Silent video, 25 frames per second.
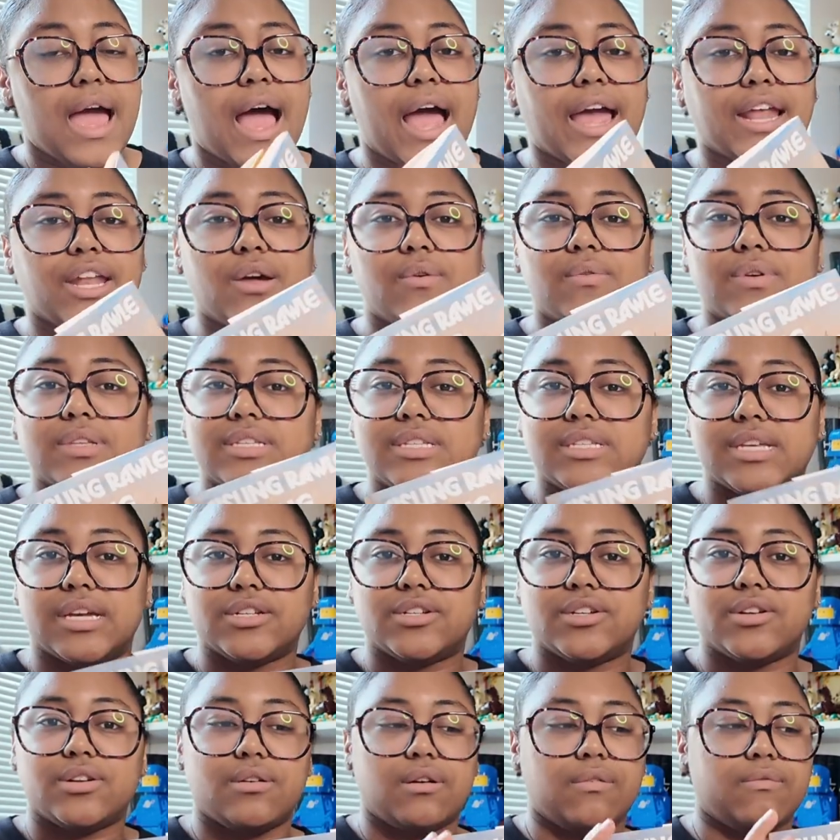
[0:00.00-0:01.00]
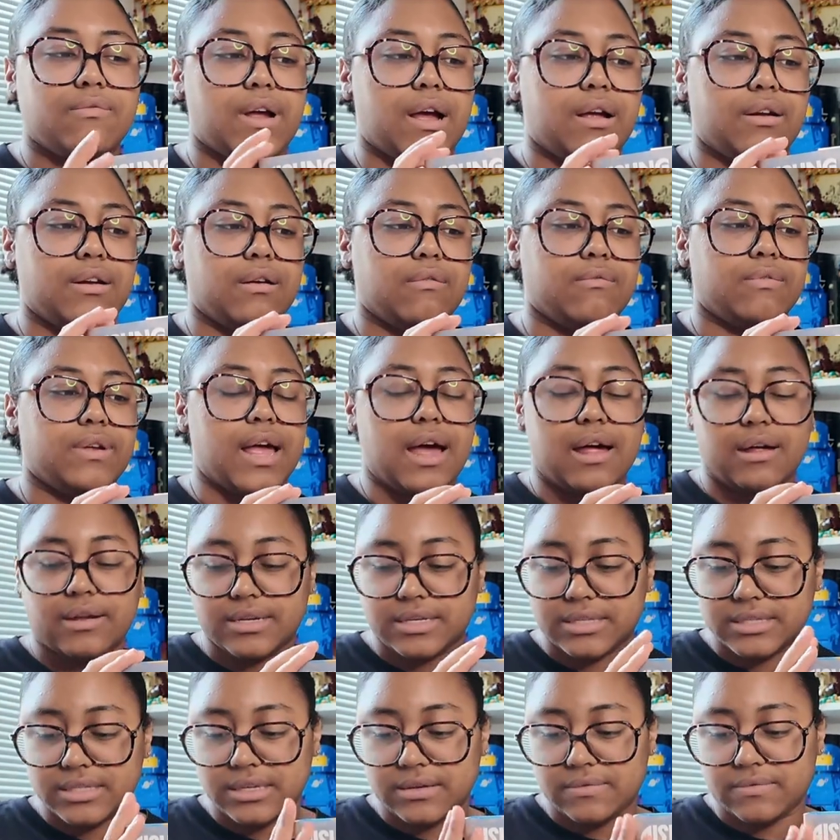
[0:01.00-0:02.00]
I know it's centered around a
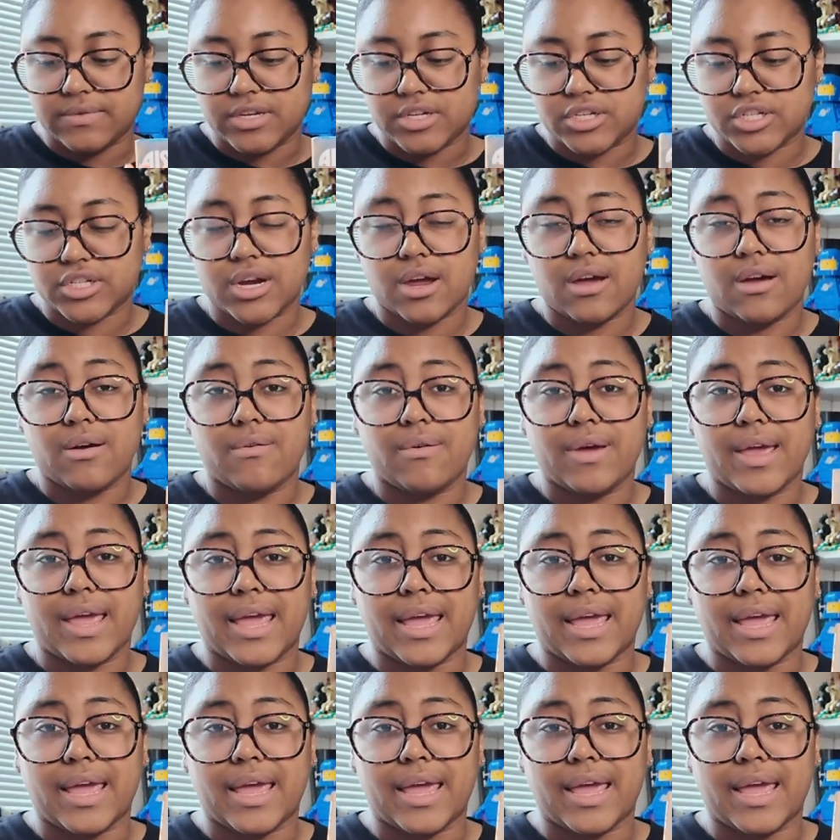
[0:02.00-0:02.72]
reality TV show.